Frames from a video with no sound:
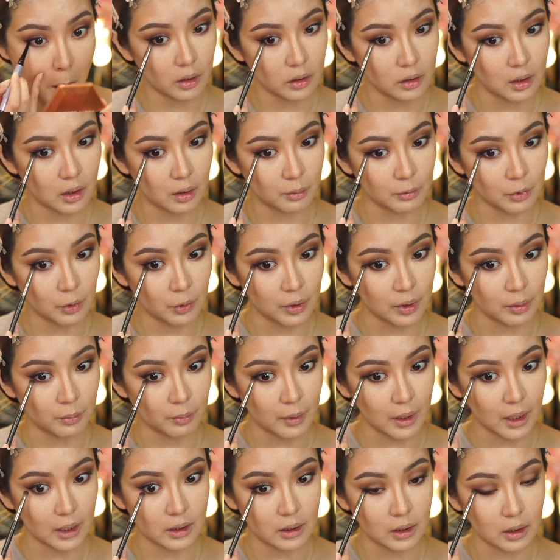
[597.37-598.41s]
Then I'm going
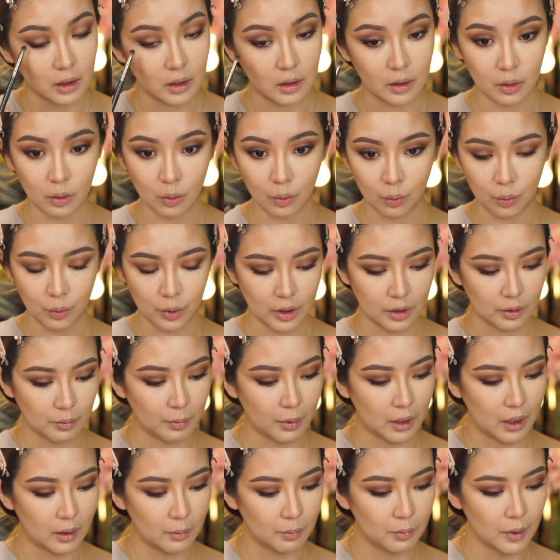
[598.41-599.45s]
back in with
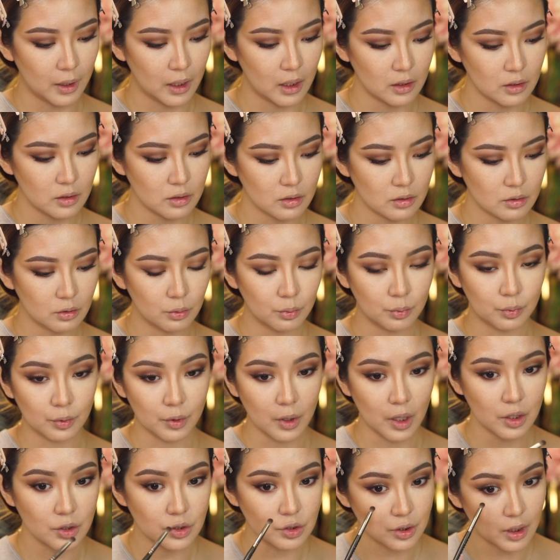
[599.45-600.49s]
my pencil
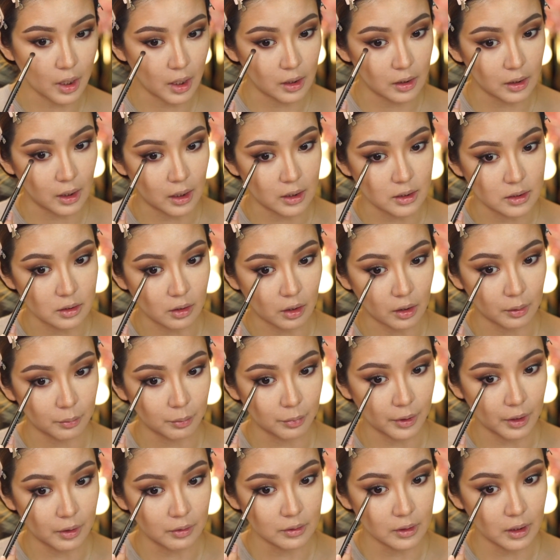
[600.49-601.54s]
brush and that dark
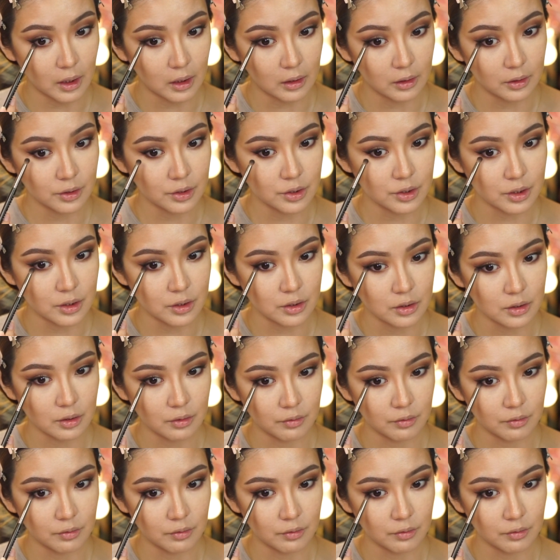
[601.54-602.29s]
brown color just to